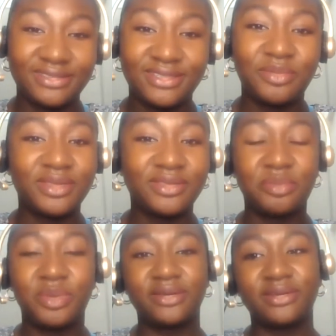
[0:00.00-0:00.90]
Some of
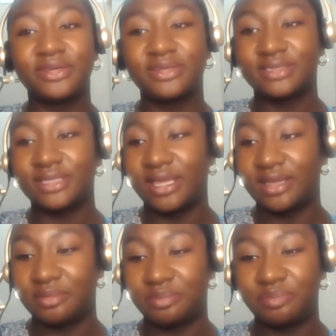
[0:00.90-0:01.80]
the barriers
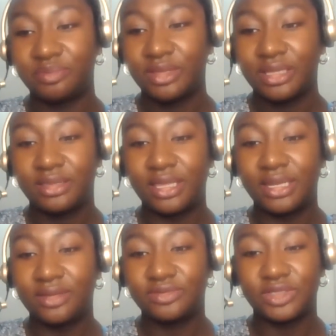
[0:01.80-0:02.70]

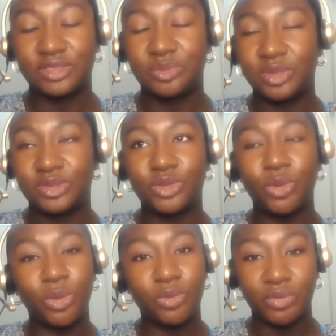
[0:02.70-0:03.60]
that have just been
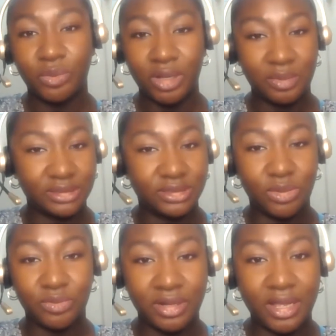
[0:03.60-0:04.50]
so overwhelming to
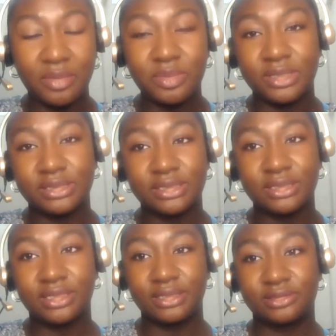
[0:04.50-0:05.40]
overcome is
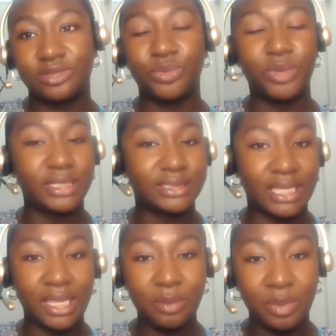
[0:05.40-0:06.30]
like the red
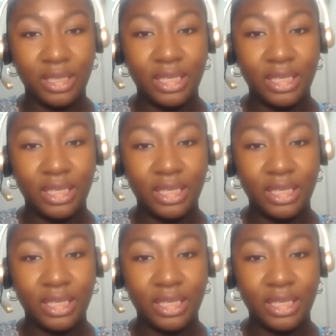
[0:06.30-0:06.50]
tape